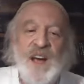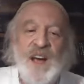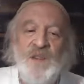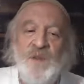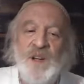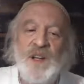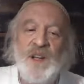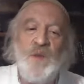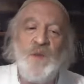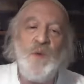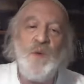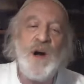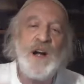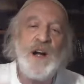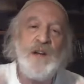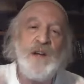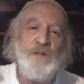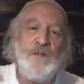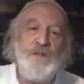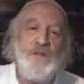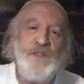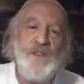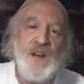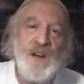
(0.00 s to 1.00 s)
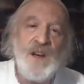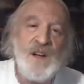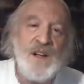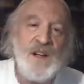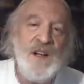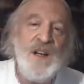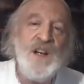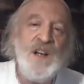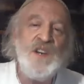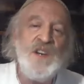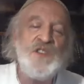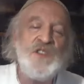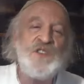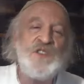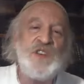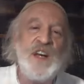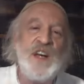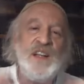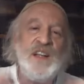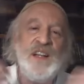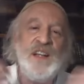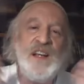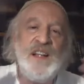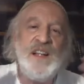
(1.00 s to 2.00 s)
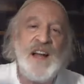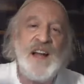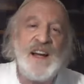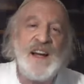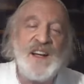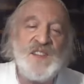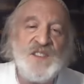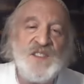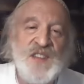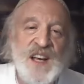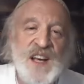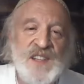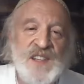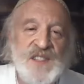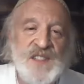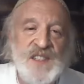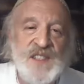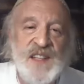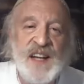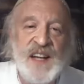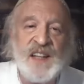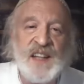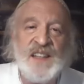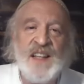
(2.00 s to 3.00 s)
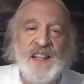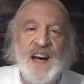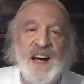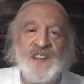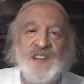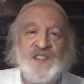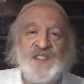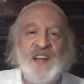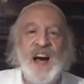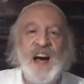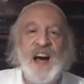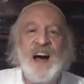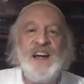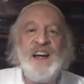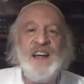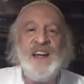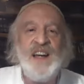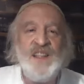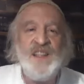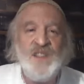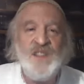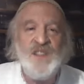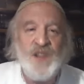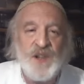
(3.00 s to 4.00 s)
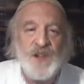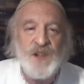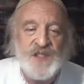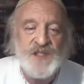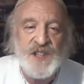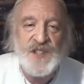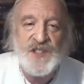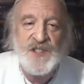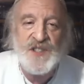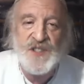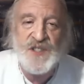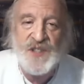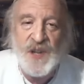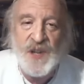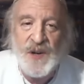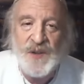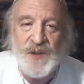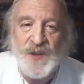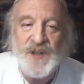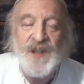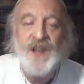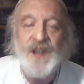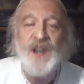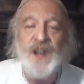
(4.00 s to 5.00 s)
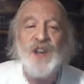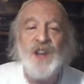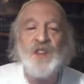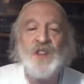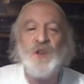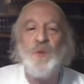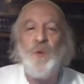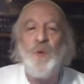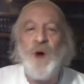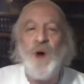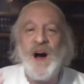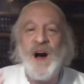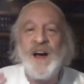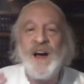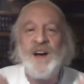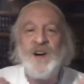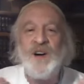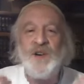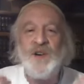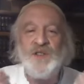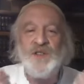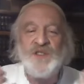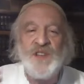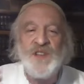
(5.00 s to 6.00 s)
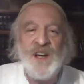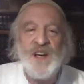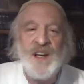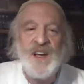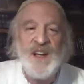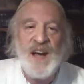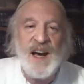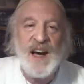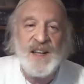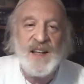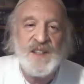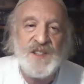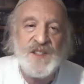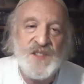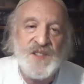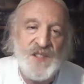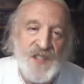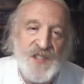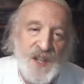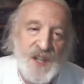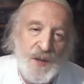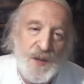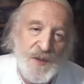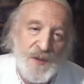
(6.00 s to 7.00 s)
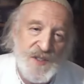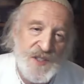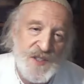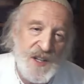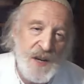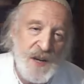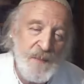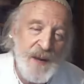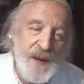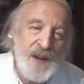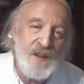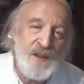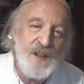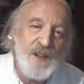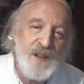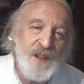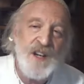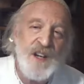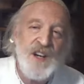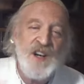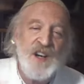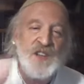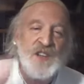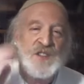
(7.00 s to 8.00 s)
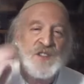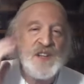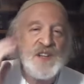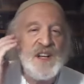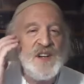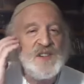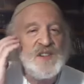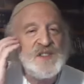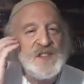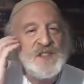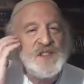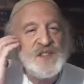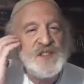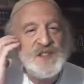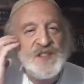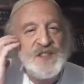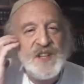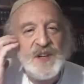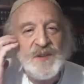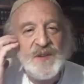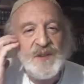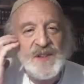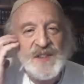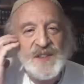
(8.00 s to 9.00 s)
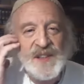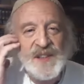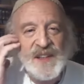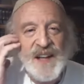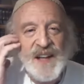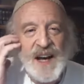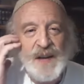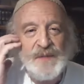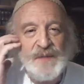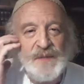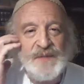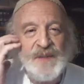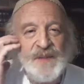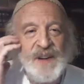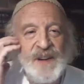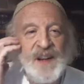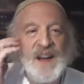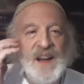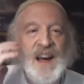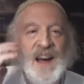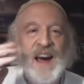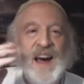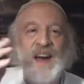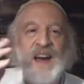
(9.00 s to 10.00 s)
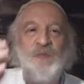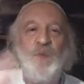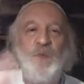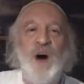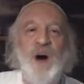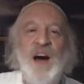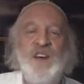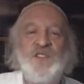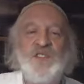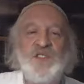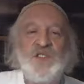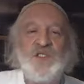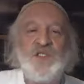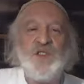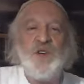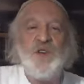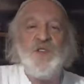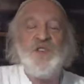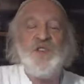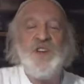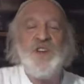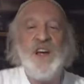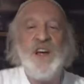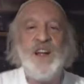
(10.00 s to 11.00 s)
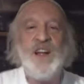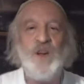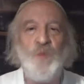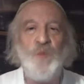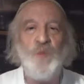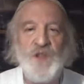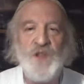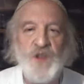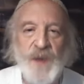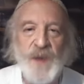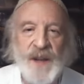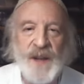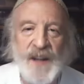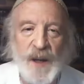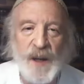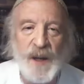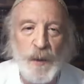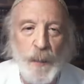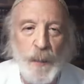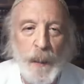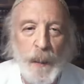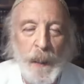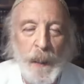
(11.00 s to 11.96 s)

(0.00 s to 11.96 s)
and really wanted to feel, suddenly, like it says, Nichnas Yayin Yotzei Sod, the wine goes in and the secrets come out. So here's the secret to life and why it's associated with drinking.